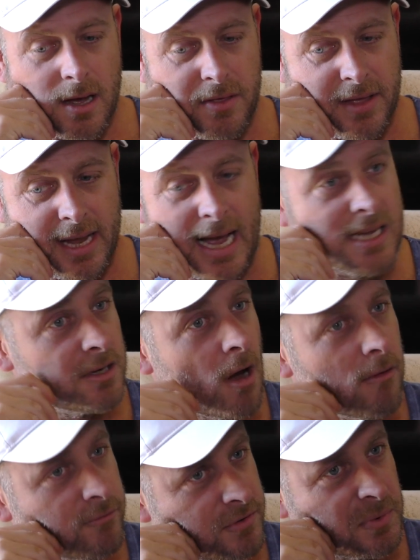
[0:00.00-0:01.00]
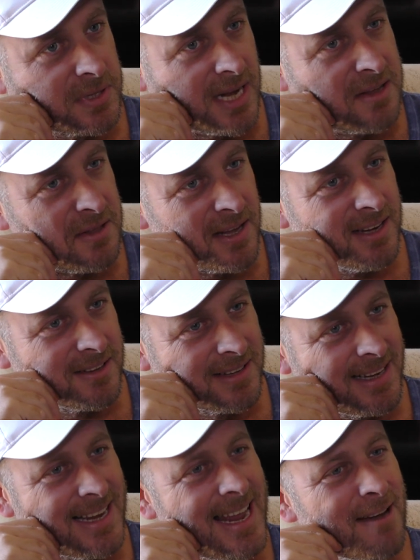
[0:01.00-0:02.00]
I think ask Coventry what they think. I
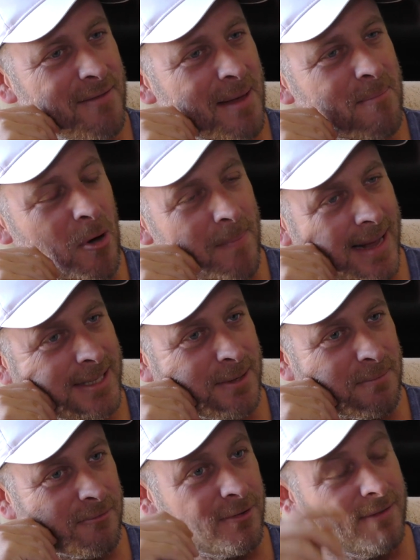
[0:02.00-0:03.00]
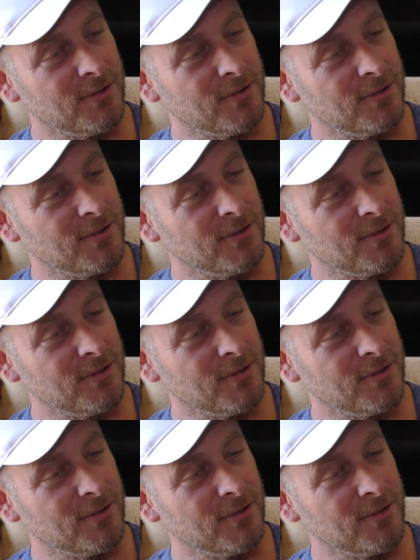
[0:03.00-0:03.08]
think it gave them momentum for,